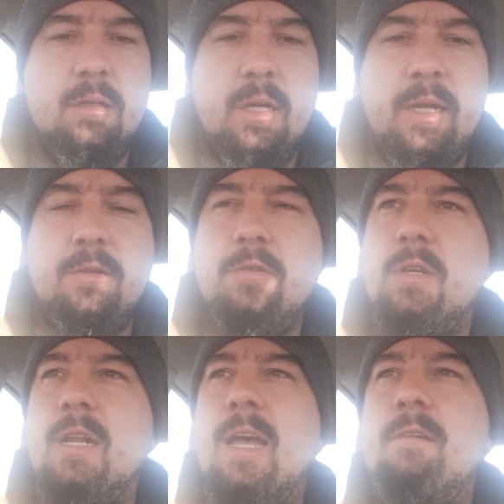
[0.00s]
and you
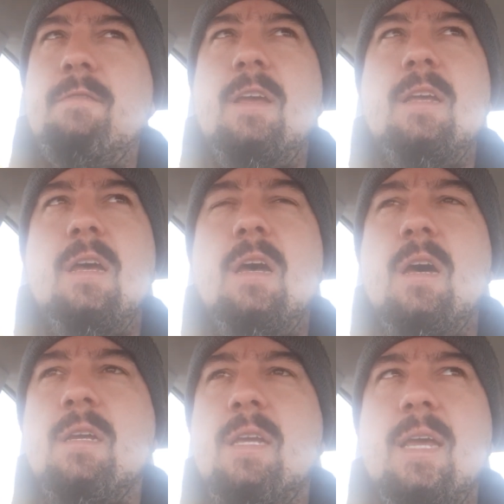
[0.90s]
can have
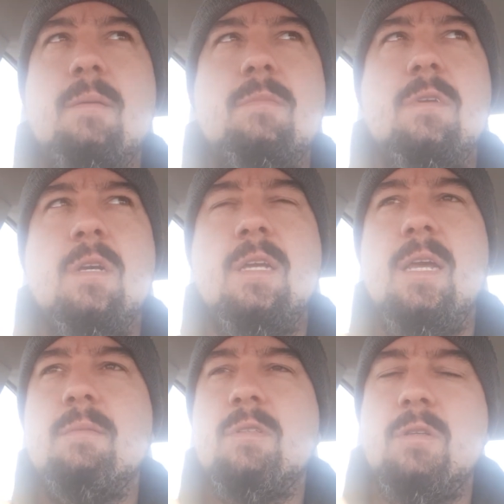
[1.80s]
a camp
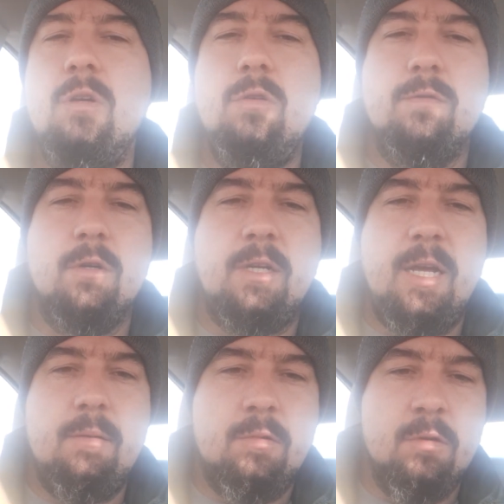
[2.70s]
stove or a
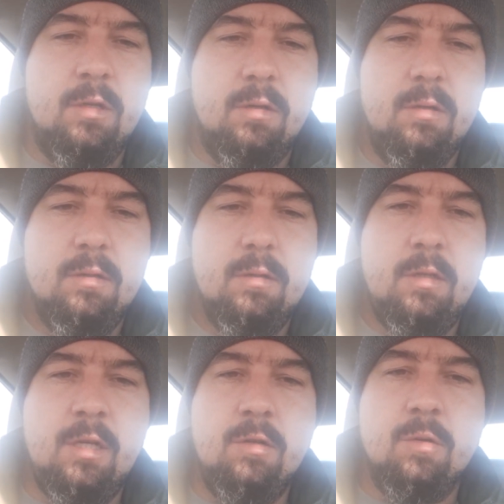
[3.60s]
camp grill
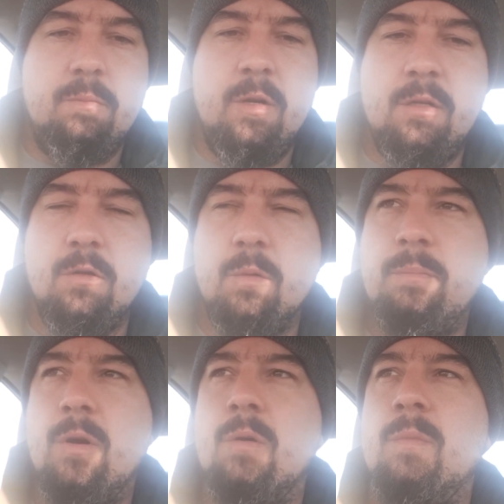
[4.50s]
in your
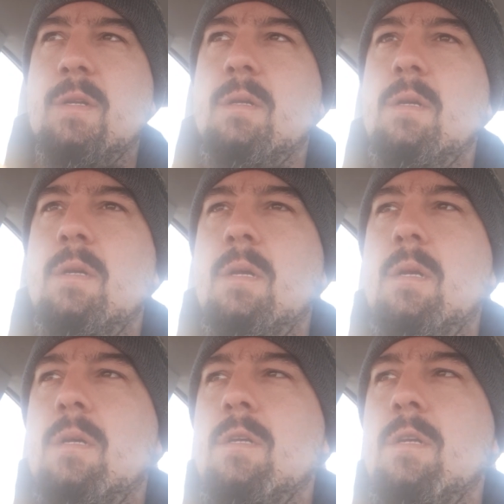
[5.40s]
apartment.
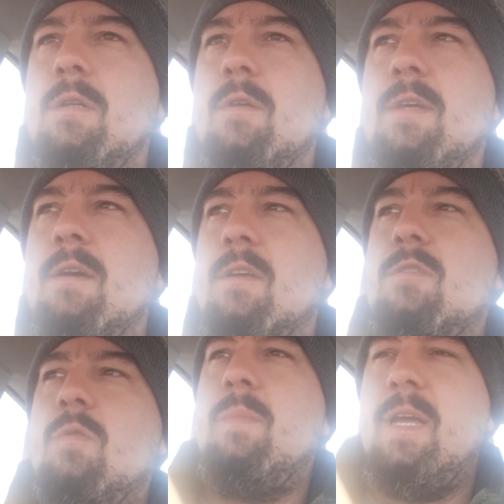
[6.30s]
You know, they
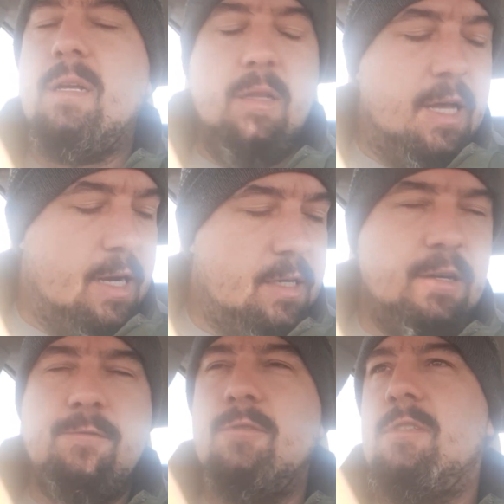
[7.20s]
also make a lot of different